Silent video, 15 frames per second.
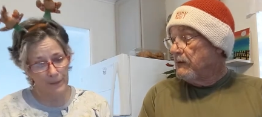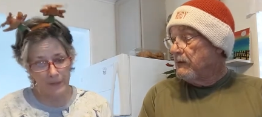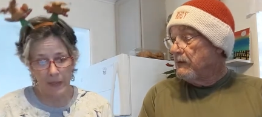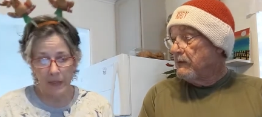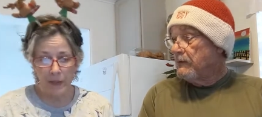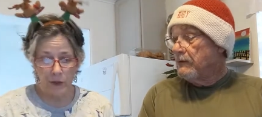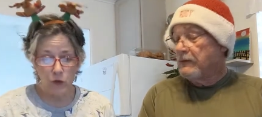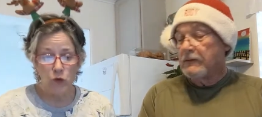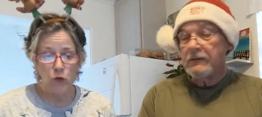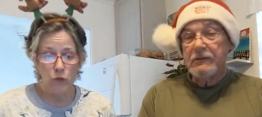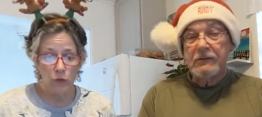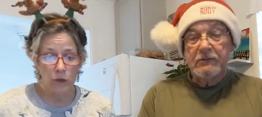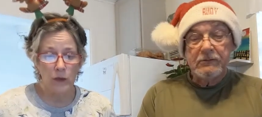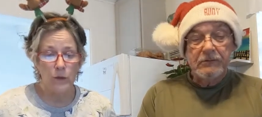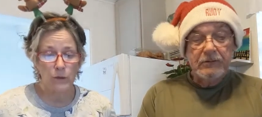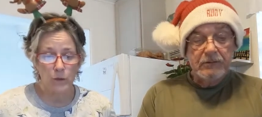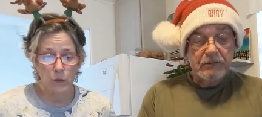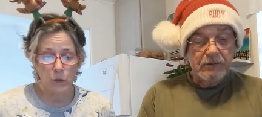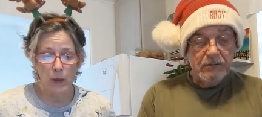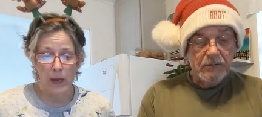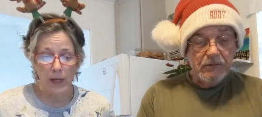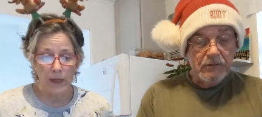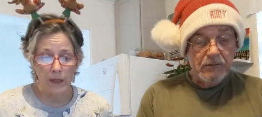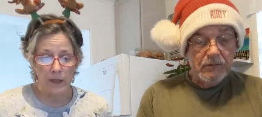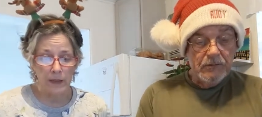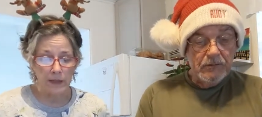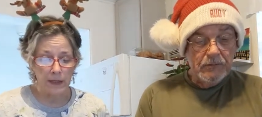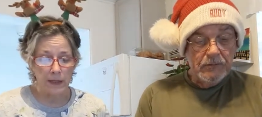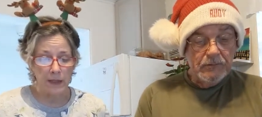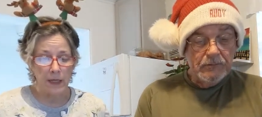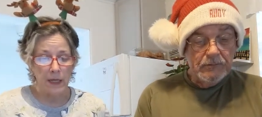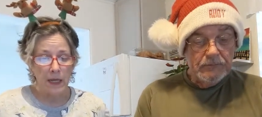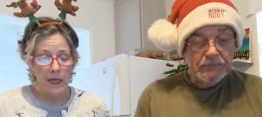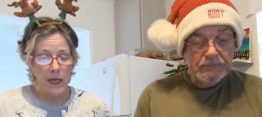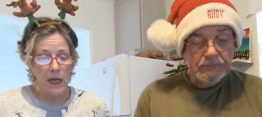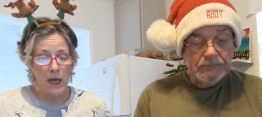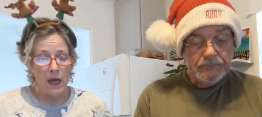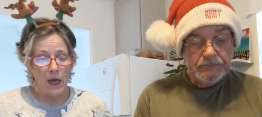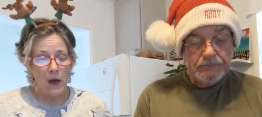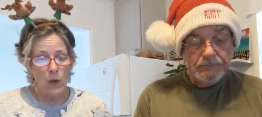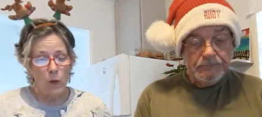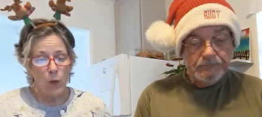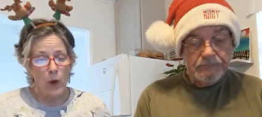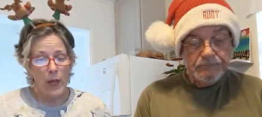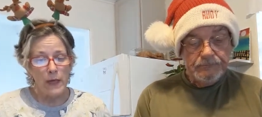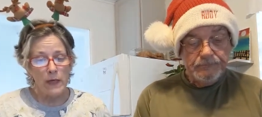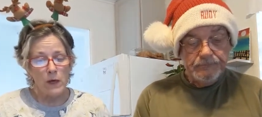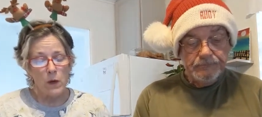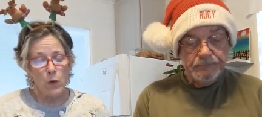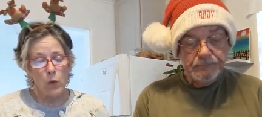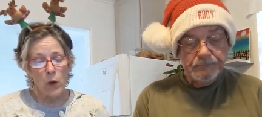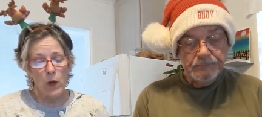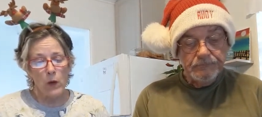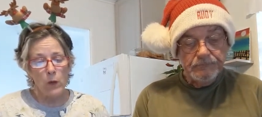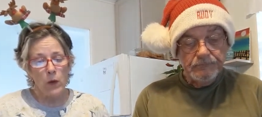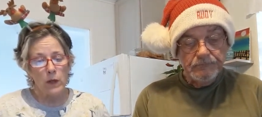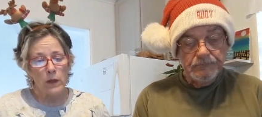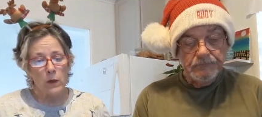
Speaker 1: that is truly miraculous. And when what what